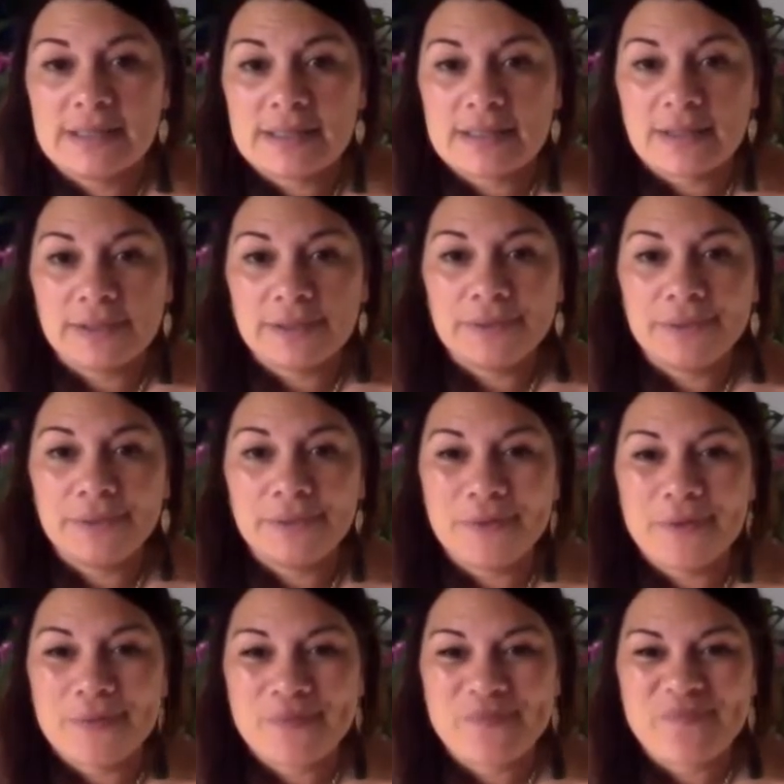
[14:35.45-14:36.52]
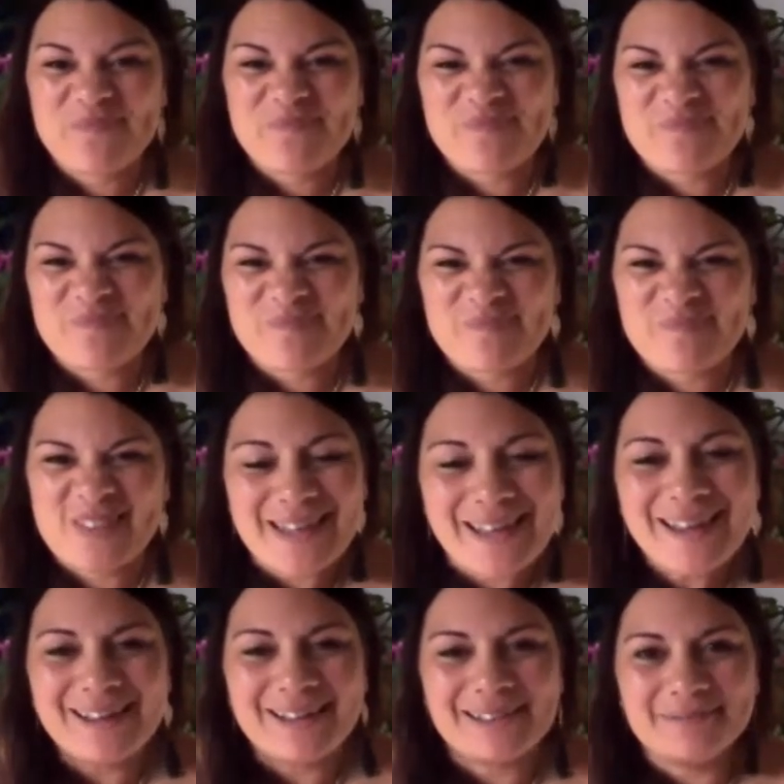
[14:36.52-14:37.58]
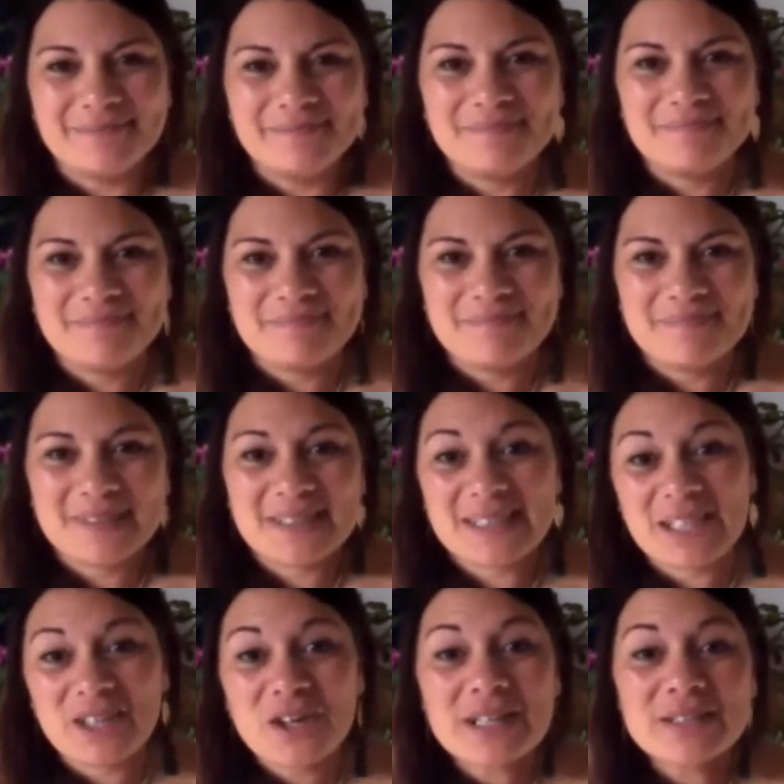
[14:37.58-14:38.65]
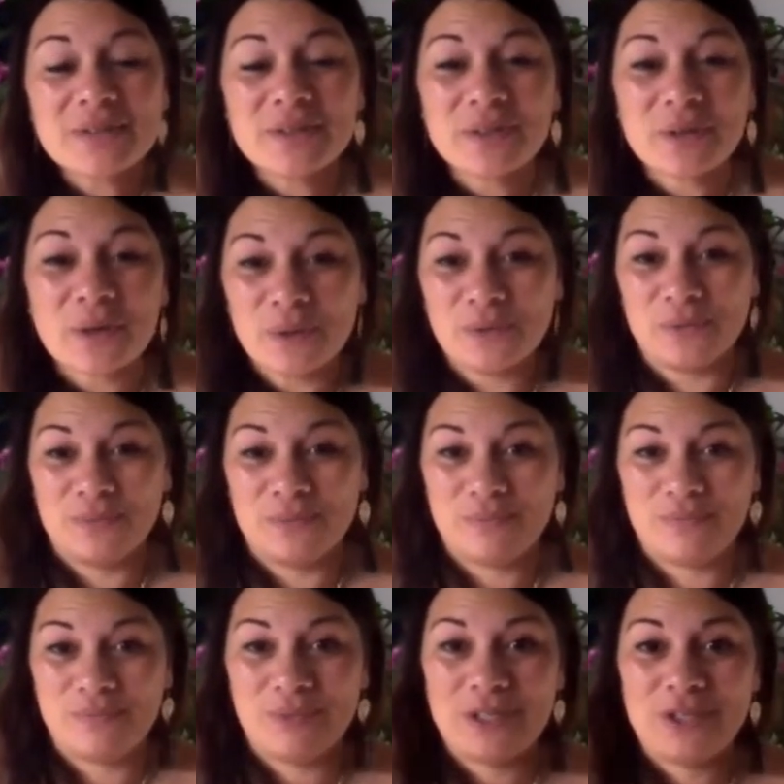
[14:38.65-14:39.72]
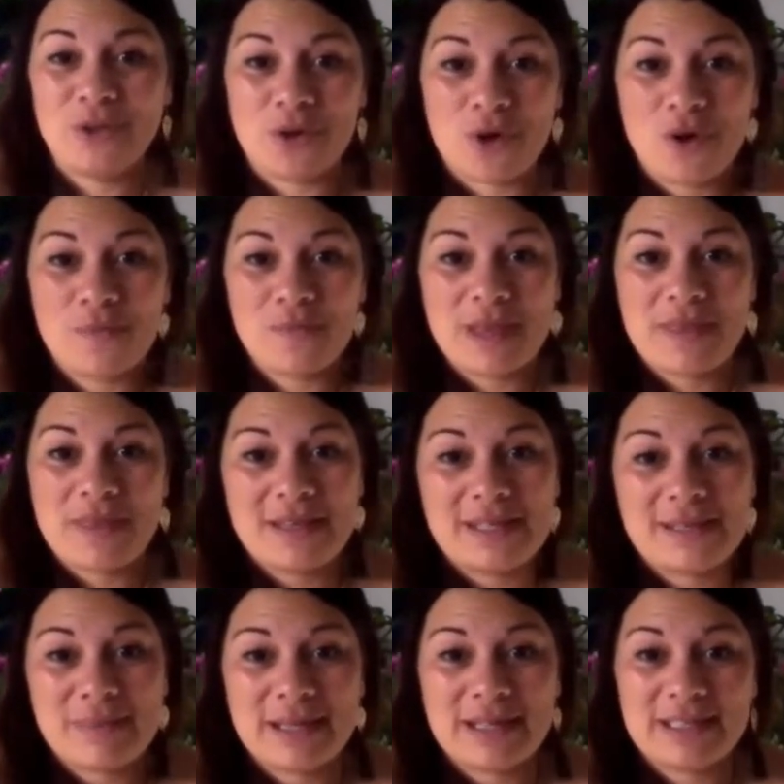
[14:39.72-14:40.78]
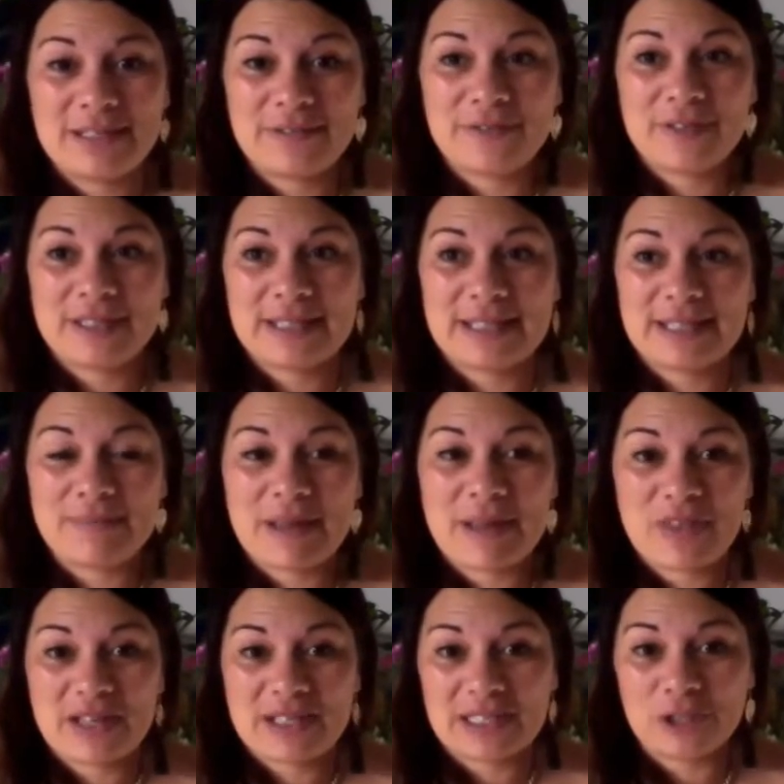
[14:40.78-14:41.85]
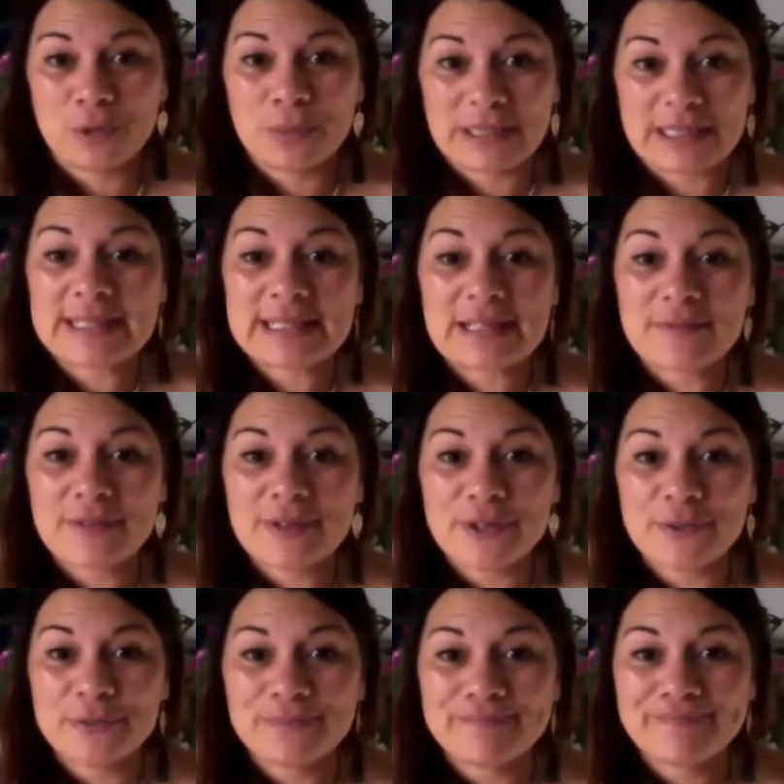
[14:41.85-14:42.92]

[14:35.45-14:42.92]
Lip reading: So, yeah, see you guys on the call. I do hope that this made a difference and made things a little bit easier for you.